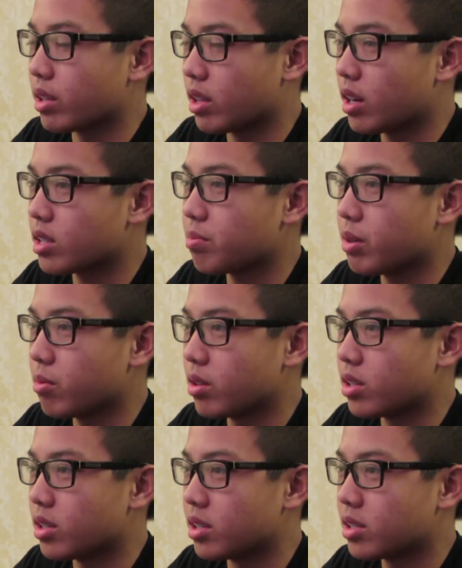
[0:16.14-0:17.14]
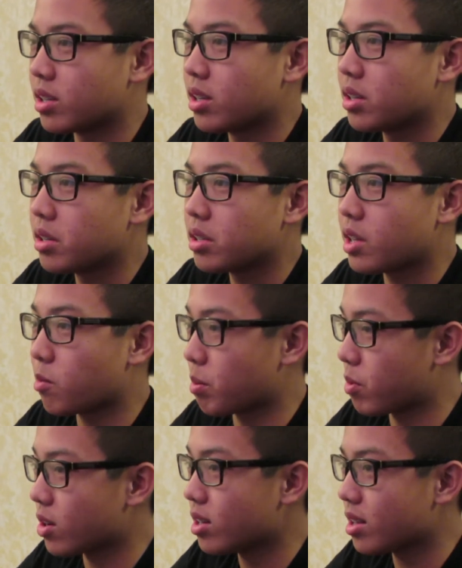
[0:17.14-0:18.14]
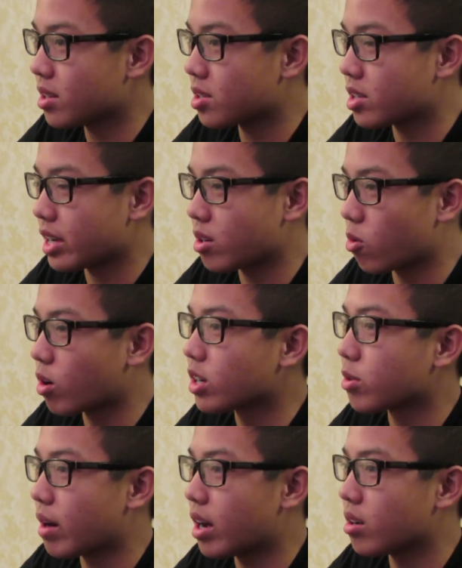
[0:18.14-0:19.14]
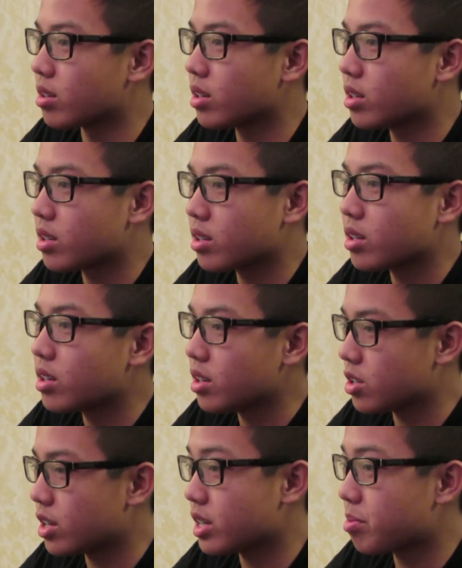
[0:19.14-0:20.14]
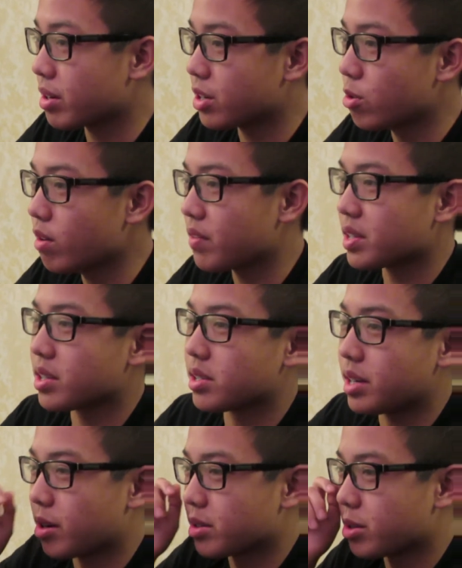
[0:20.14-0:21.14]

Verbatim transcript: thought to be witches. They were burned at the stake or drowned. Shakespeare knew of this hysteria,